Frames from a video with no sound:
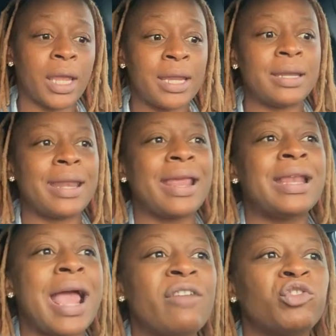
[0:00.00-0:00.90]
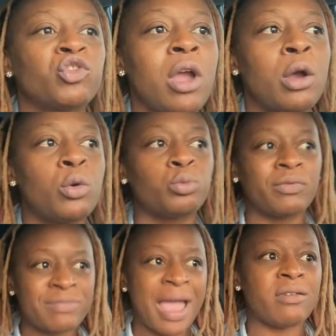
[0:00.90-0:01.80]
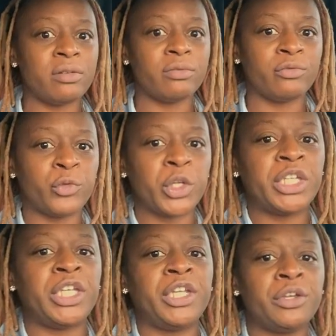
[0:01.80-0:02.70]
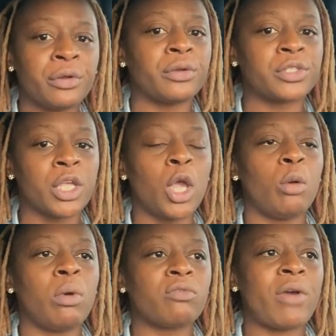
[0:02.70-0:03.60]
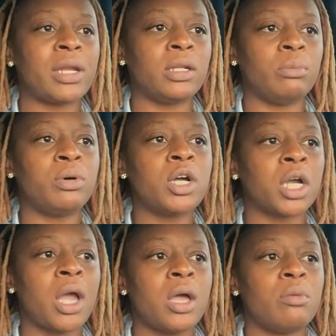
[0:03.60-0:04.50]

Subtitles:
And I've struggled with that for years, with writing a book.